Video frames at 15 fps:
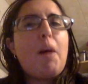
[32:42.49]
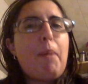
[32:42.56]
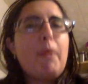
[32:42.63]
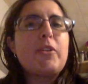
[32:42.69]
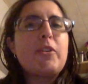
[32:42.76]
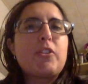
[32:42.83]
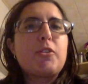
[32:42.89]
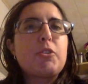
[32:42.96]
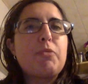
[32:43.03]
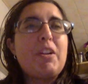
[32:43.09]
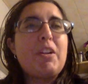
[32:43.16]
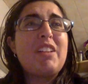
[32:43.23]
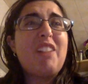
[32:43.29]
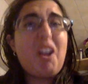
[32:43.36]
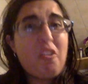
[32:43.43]
start this
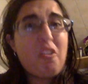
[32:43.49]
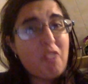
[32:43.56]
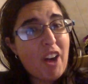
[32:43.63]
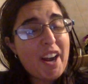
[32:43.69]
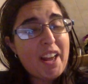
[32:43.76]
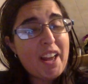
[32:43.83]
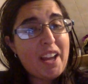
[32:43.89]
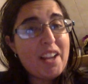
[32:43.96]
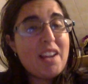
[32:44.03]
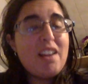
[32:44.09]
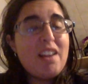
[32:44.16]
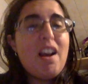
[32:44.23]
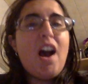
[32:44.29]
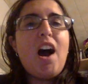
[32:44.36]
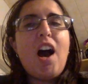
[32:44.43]
reading vlog Friday.
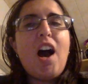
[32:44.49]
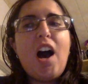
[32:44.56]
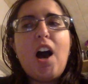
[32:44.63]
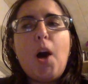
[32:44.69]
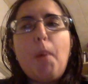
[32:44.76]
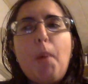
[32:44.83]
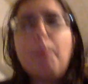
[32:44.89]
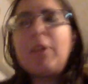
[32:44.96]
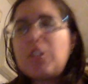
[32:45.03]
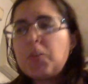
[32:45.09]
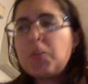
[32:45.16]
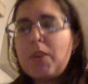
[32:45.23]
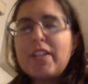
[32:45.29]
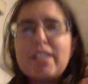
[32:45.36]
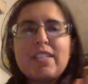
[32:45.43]
But I just
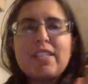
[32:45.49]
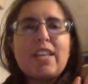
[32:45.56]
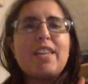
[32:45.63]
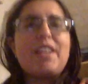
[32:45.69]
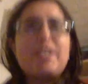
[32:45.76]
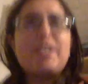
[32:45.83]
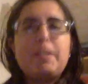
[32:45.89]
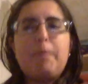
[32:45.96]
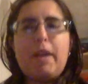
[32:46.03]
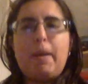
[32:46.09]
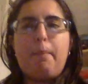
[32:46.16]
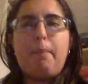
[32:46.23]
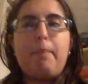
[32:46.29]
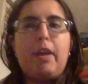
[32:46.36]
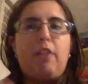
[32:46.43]
wanted to say that I did make a
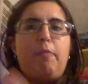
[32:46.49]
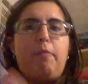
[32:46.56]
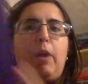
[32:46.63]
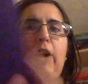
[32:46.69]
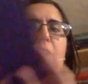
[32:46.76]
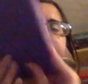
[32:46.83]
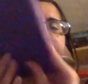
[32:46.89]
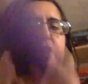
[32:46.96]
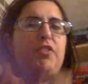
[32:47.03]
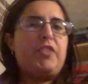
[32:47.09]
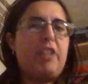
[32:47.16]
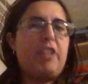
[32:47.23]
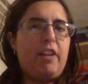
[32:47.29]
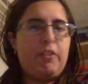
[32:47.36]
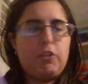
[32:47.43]
bit of progress on The
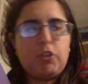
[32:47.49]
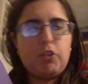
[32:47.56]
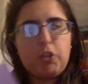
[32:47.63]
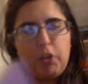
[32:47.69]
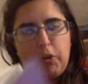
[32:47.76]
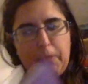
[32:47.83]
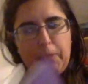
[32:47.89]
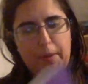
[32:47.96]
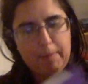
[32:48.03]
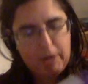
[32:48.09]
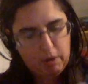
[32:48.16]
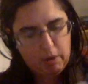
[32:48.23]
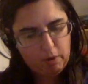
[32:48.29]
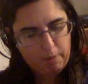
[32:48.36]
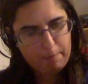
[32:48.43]
Tyrant's Tomb. I'm
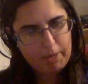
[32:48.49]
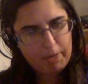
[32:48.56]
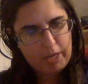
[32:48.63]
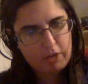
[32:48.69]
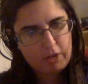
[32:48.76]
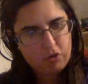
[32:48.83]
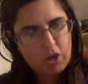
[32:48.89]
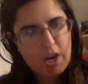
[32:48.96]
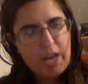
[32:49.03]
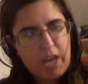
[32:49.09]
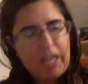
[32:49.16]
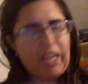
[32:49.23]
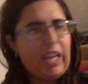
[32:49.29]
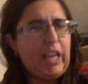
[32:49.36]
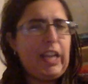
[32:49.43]
now on page
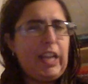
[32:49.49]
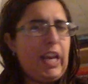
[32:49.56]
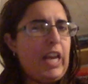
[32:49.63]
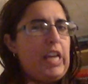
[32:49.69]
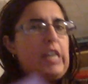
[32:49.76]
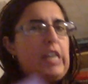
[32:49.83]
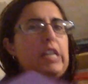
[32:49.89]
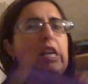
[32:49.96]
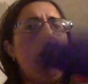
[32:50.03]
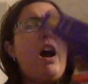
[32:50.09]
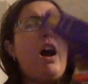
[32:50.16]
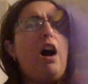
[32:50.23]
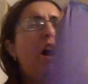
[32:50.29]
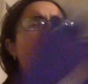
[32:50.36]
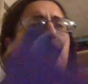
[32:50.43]
88.
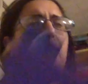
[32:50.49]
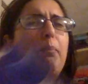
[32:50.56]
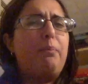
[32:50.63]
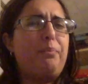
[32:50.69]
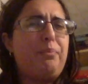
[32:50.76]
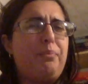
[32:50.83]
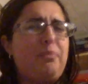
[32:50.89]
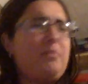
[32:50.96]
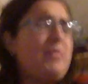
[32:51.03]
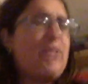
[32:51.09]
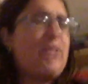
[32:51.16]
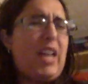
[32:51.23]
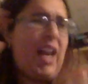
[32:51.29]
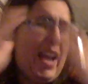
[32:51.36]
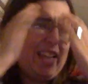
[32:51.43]

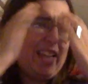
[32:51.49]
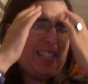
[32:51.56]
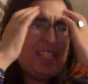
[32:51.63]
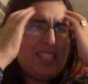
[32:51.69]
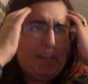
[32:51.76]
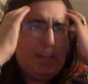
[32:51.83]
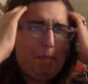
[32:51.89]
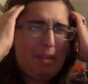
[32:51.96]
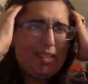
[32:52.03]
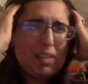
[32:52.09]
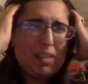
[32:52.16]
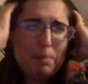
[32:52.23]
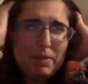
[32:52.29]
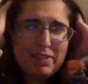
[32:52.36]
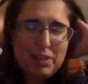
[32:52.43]
As I said, my
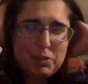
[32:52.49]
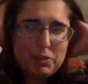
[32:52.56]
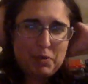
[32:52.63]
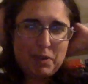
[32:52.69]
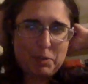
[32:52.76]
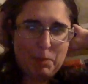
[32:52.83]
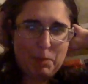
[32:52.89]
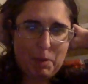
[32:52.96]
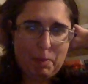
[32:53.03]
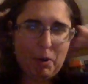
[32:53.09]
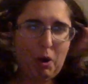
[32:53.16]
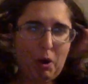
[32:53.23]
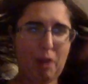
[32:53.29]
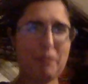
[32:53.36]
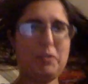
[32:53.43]
sleeping schedule has been a bit
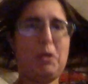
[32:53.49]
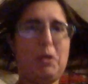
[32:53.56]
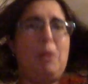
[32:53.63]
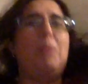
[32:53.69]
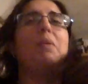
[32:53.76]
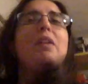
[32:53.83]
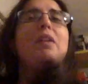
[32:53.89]
off, so